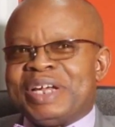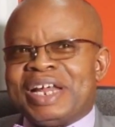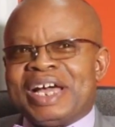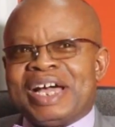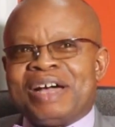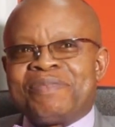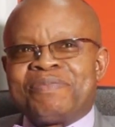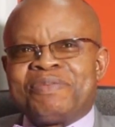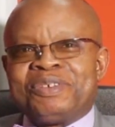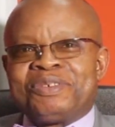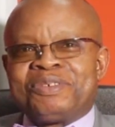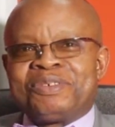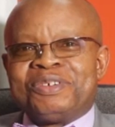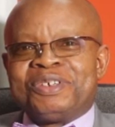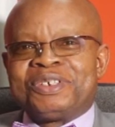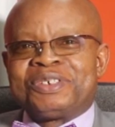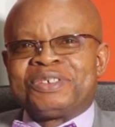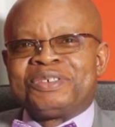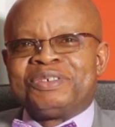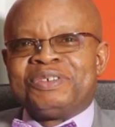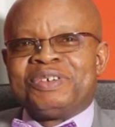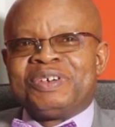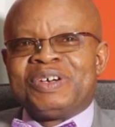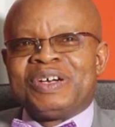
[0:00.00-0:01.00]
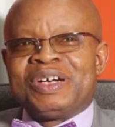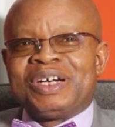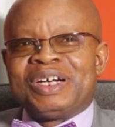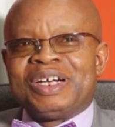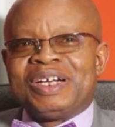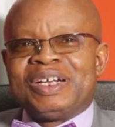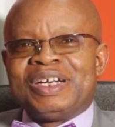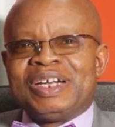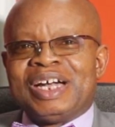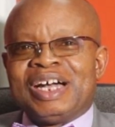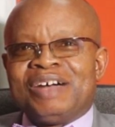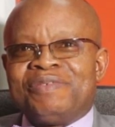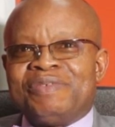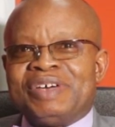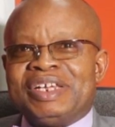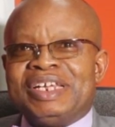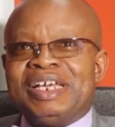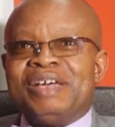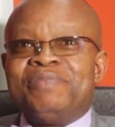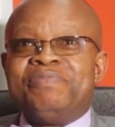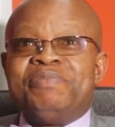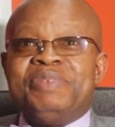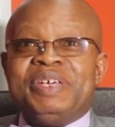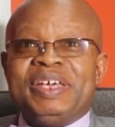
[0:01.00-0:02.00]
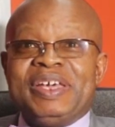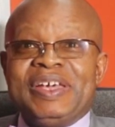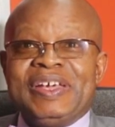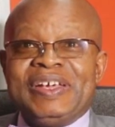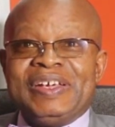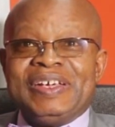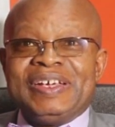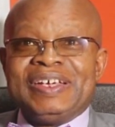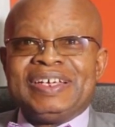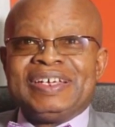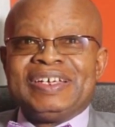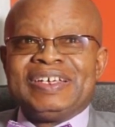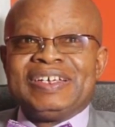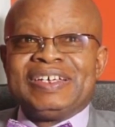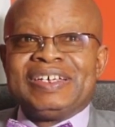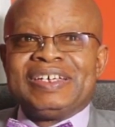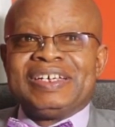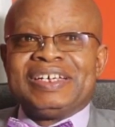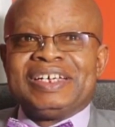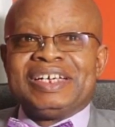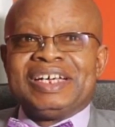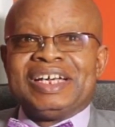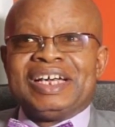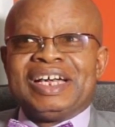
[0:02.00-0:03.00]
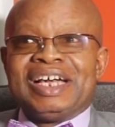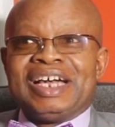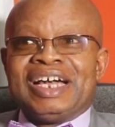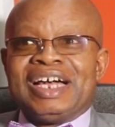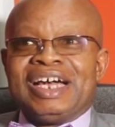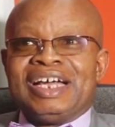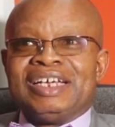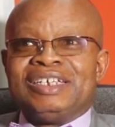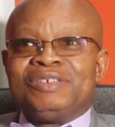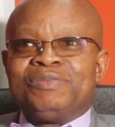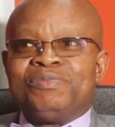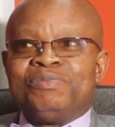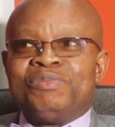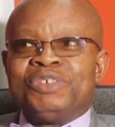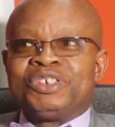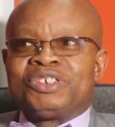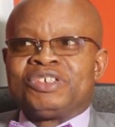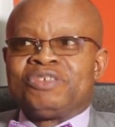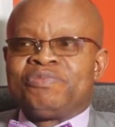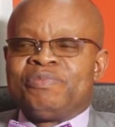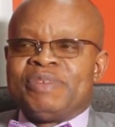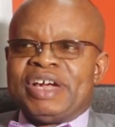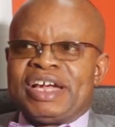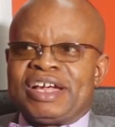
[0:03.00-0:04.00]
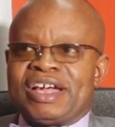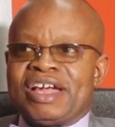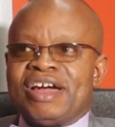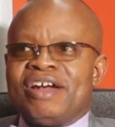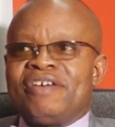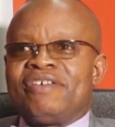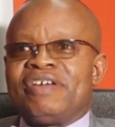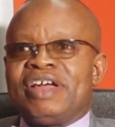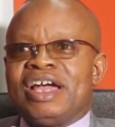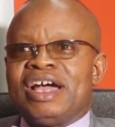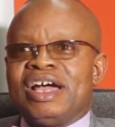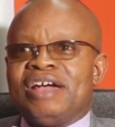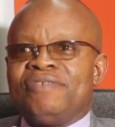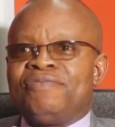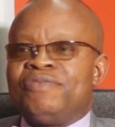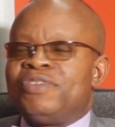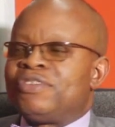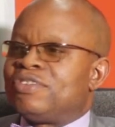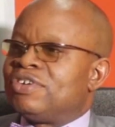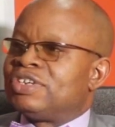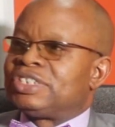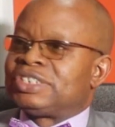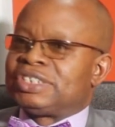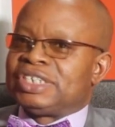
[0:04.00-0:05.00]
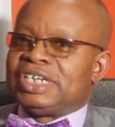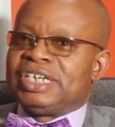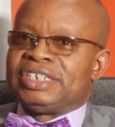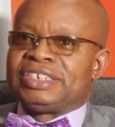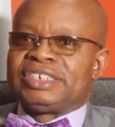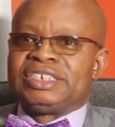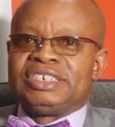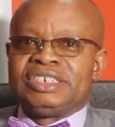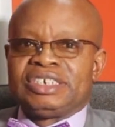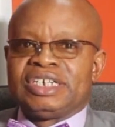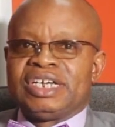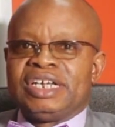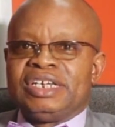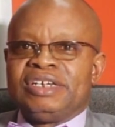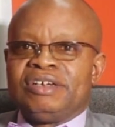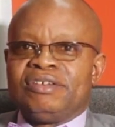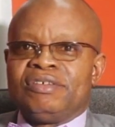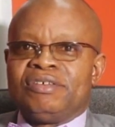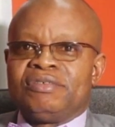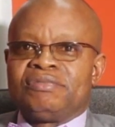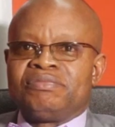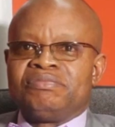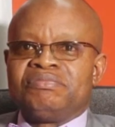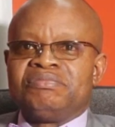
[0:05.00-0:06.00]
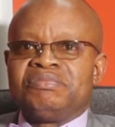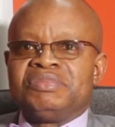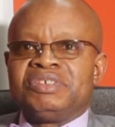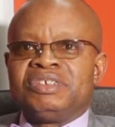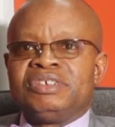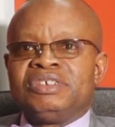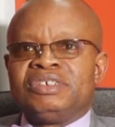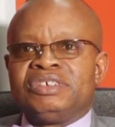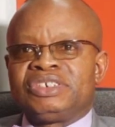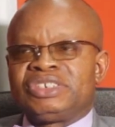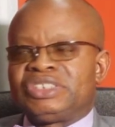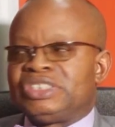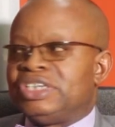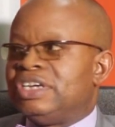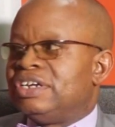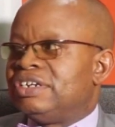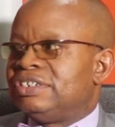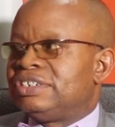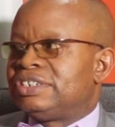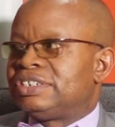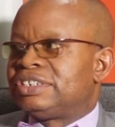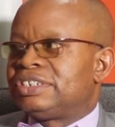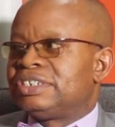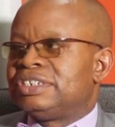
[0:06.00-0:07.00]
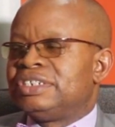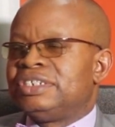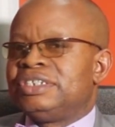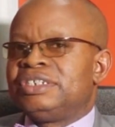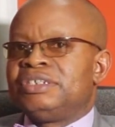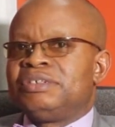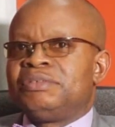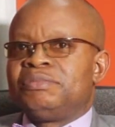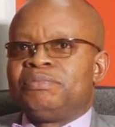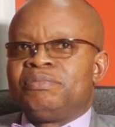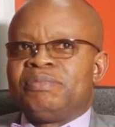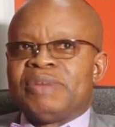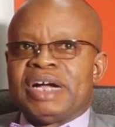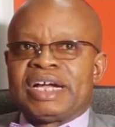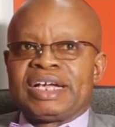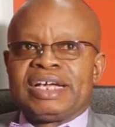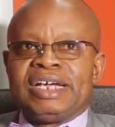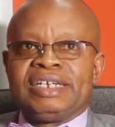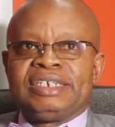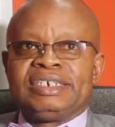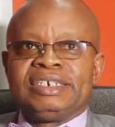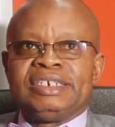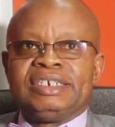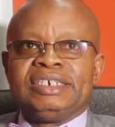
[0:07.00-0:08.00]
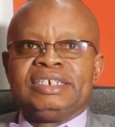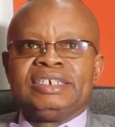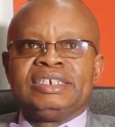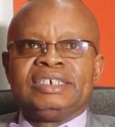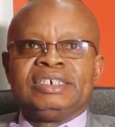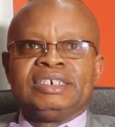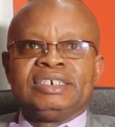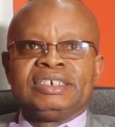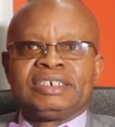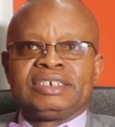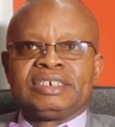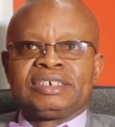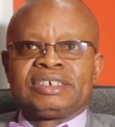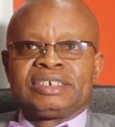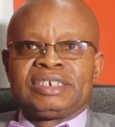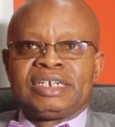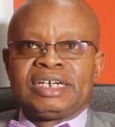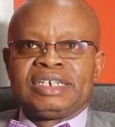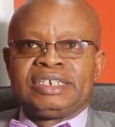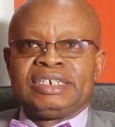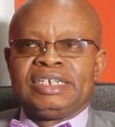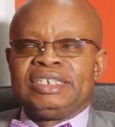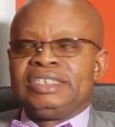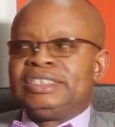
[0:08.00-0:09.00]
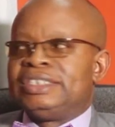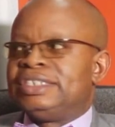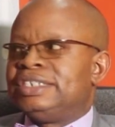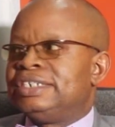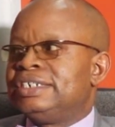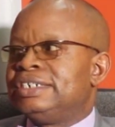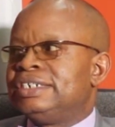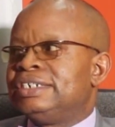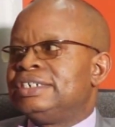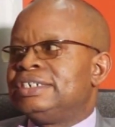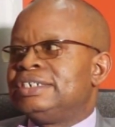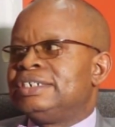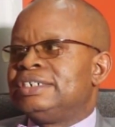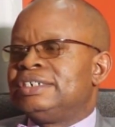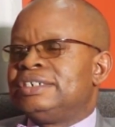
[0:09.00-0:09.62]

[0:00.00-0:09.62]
but I happen to also have an MBA, and most of my career I focus essentially on sales marketing, strategy,